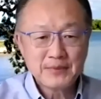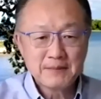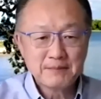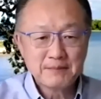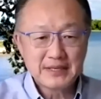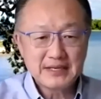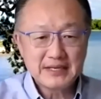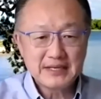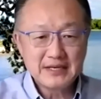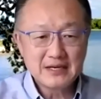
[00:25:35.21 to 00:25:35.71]

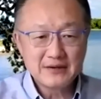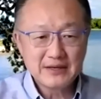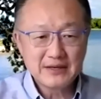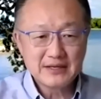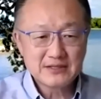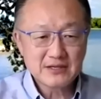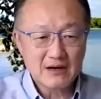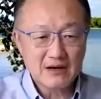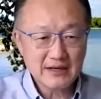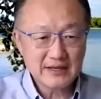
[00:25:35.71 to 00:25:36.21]
but in
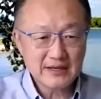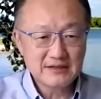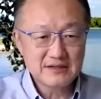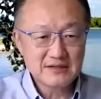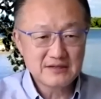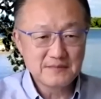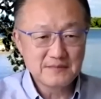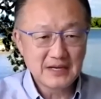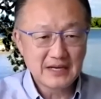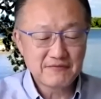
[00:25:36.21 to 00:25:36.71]
talking to
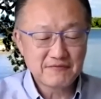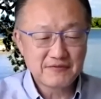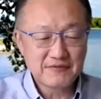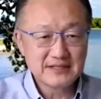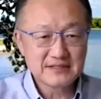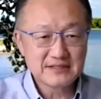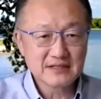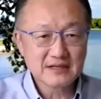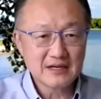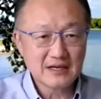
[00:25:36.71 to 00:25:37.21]
my
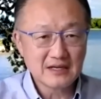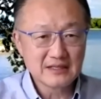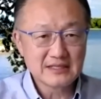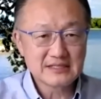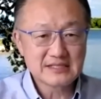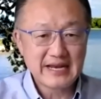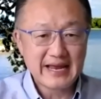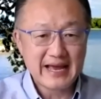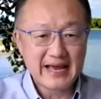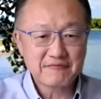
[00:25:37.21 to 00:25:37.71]
friends and colleagues
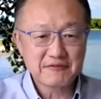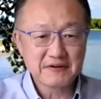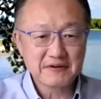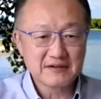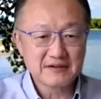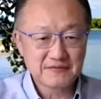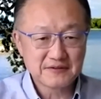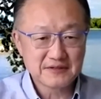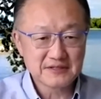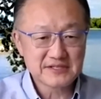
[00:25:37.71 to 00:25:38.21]
in Africa,
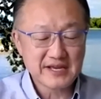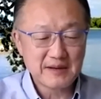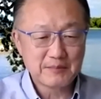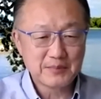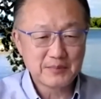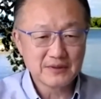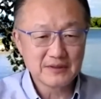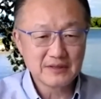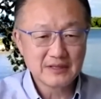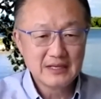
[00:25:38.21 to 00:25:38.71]
for
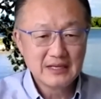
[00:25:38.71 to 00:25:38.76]
example,